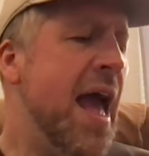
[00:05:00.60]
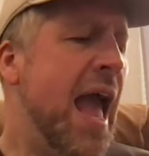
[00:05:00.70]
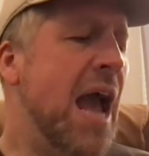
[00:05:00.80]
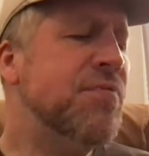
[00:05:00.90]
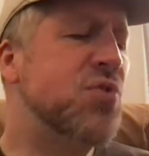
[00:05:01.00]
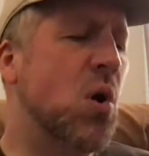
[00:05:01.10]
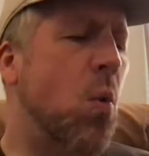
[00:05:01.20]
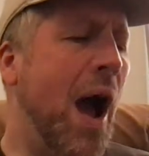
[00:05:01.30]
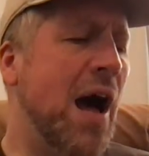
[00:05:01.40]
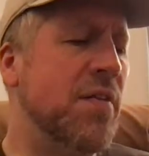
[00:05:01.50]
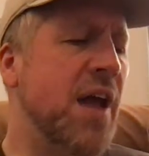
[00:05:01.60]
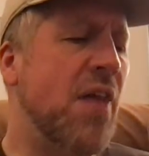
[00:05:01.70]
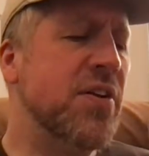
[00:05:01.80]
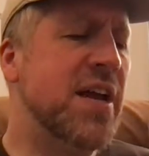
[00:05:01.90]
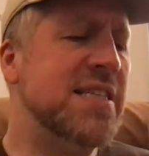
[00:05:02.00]
After a while, the
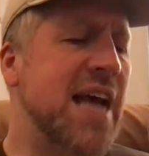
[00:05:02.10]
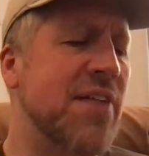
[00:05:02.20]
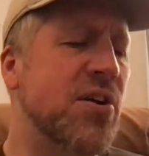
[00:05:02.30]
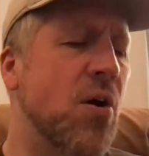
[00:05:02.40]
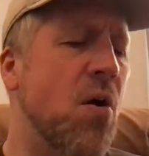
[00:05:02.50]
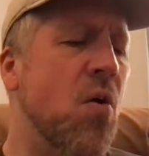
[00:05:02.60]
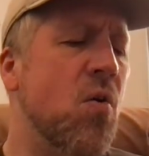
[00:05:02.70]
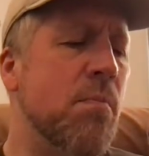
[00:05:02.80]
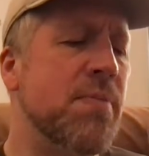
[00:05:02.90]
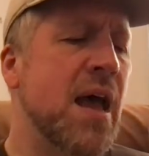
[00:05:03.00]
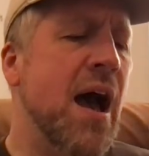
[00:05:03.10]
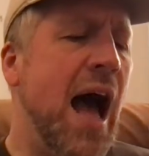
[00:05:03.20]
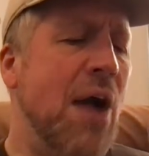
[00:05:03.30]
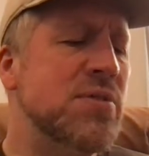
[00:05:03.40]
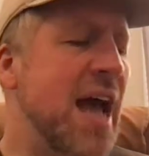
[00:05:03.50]
other kids had to go home.
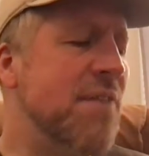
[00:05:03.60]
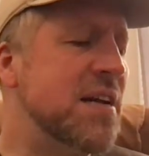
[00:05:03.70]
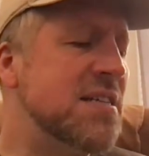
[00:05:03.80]
I was having